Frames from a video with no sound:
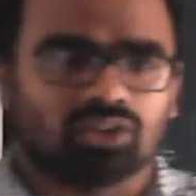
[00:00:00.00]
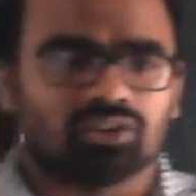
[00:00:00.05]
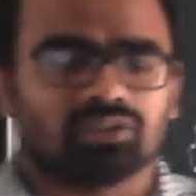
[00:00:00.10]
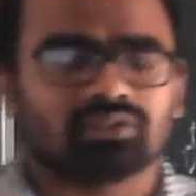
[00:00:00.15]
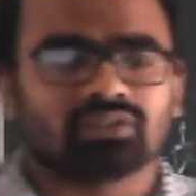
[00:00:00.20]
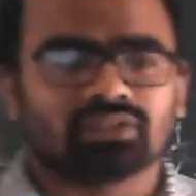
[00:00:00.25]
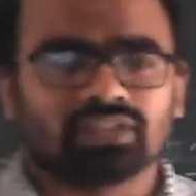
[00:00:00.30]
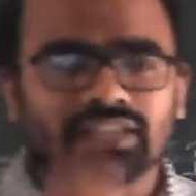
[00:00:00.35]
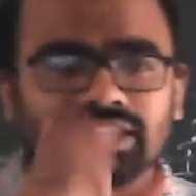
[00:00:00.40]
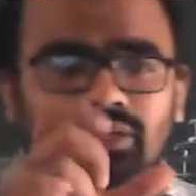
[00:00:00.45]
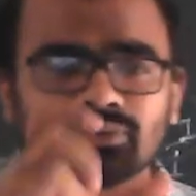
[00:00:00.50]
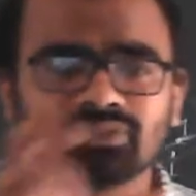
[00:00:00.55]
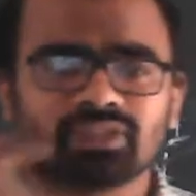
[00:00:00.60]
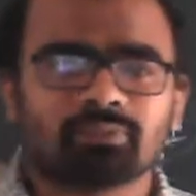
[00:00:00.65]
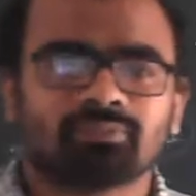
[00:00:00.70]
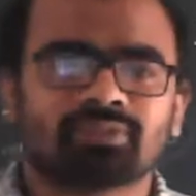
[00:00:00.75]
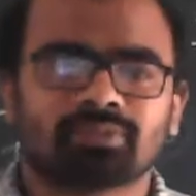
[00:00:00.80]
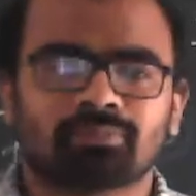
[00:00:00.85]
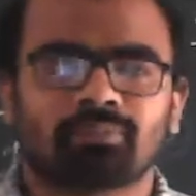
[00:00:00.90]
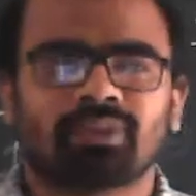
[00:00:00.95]
leave some
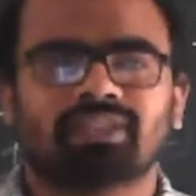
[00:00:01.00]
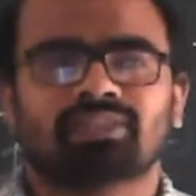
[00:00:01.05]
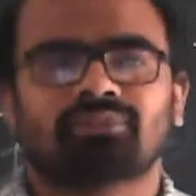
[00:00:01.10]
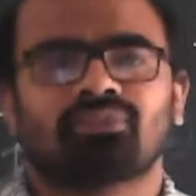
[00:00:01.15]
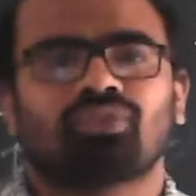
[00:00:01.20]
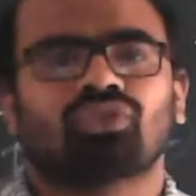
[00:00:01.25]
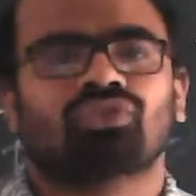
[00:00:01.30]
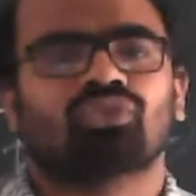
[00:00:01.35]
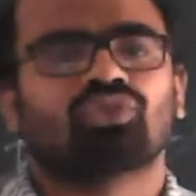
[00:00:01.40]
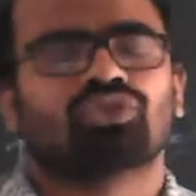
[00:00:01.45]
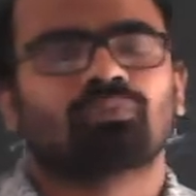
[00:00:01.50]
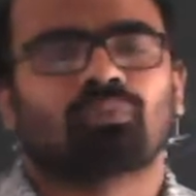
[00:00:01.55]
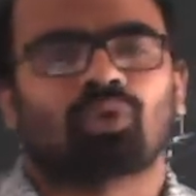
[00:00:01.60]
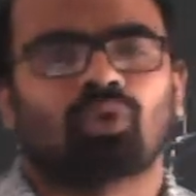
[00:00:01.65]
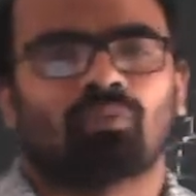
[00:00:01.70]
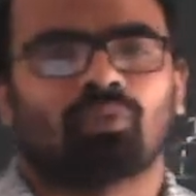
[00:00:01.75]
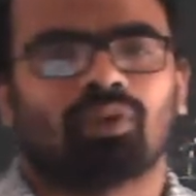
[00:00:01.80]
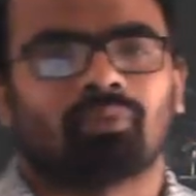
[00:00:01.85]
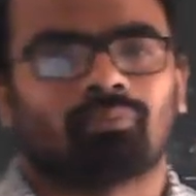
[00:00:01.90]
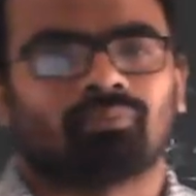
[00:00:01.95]
space for those
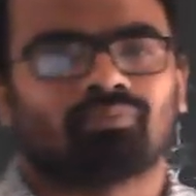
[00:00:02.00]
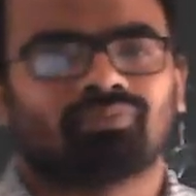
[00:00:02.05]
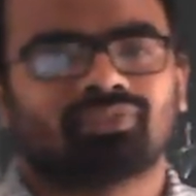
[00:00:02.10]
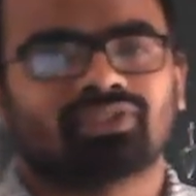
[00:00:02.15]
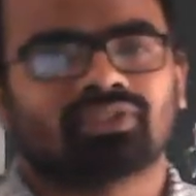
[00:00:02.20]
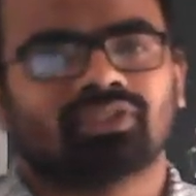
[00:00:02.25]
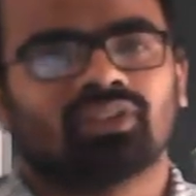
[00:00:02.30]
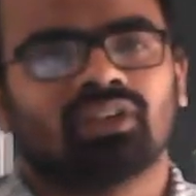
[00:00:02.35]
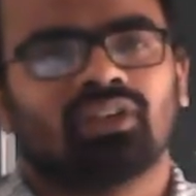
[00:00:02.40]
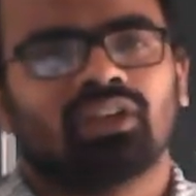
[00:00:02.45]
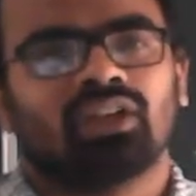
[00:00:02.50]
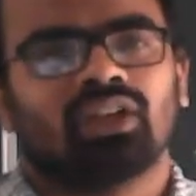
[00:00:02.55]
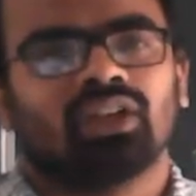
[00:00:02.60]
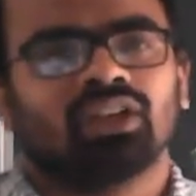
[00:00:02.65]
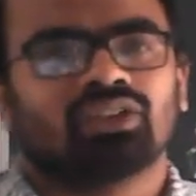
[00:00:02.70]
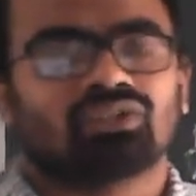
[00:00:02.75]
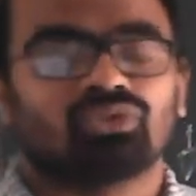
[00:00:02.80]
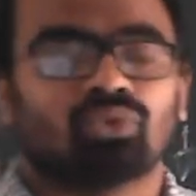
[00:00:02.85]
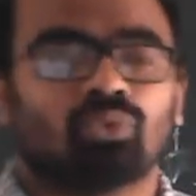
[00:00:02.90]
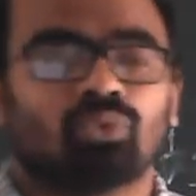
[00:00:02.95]
problems.
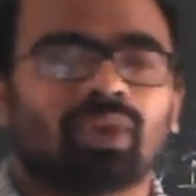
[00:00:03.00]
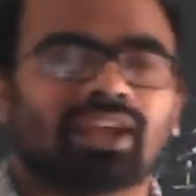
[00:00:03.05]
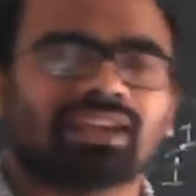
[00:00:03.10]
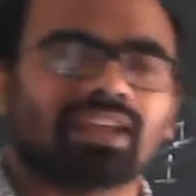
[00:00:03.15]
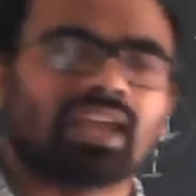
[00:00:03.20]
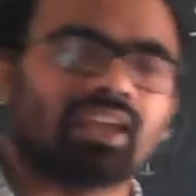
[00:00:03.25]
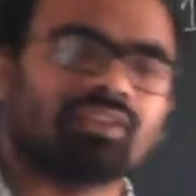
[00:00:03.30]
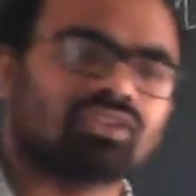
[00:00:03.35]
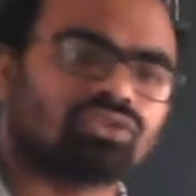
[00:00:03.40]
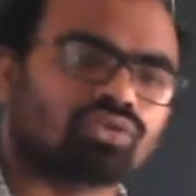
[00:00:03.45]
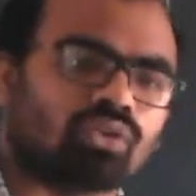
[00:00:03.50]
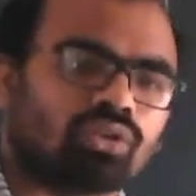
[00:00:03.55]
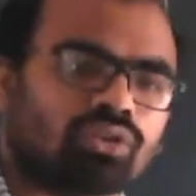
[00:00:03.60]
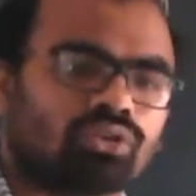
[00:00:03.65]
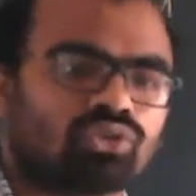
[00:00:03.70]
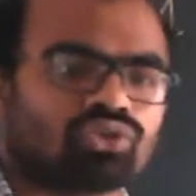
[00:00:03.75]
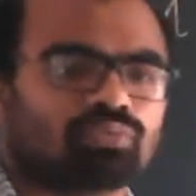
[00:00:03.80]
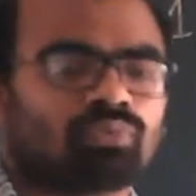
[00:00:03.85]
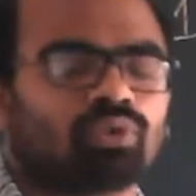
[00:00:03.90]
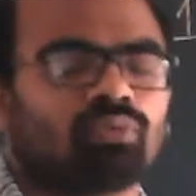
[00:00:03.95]
So when I solve
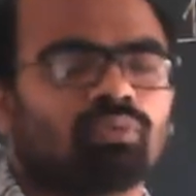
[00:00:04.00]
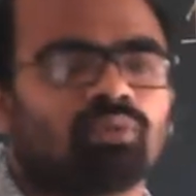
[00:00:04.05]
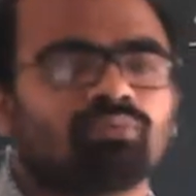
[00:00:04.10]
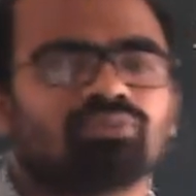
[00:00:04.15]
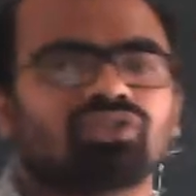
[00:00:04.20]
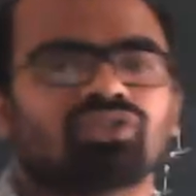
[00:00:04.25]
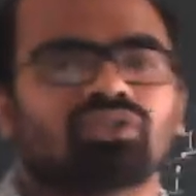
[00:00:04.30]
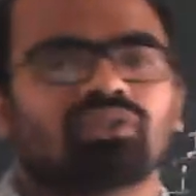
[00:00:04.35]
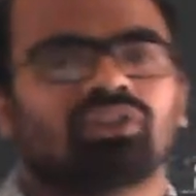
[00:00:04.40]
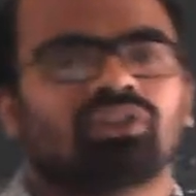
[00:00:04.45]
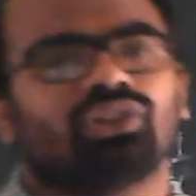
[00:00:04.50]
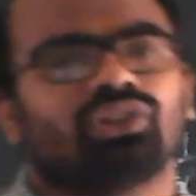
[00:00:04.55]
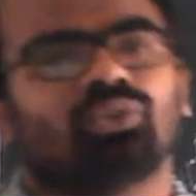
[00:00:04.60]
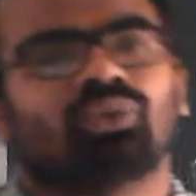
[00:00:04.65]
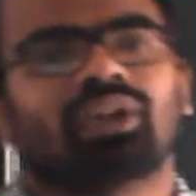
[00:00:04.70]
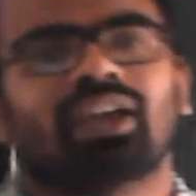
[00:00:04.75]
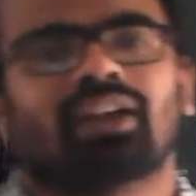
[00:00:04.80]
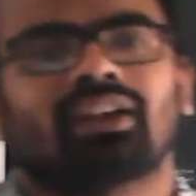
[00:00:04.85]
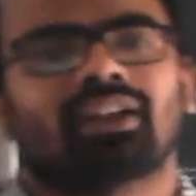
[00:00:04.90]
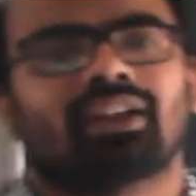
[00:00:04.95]
those problems, you
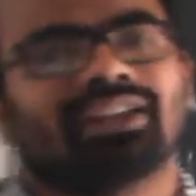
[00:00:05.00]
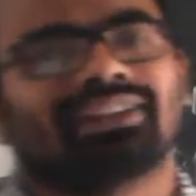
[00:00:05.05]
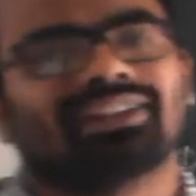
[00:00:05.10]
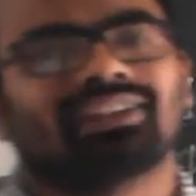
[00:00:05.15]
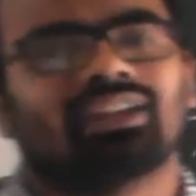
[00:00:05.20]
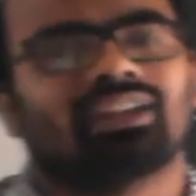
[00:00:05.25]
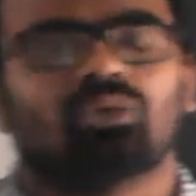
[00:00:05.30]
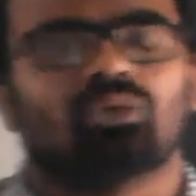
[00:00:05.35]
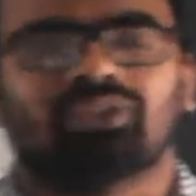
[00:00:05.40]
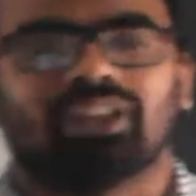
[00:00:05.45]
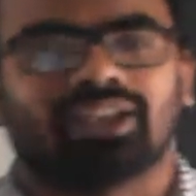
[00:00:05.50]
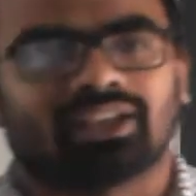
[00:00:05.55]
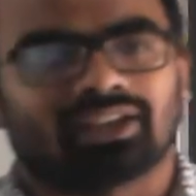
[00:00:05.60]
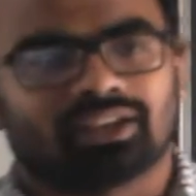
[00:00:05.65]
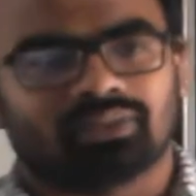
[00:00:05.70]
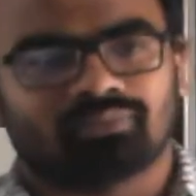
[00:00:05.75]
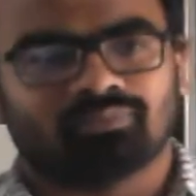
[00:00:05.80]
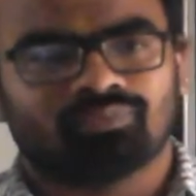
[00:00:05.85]
can write it down there.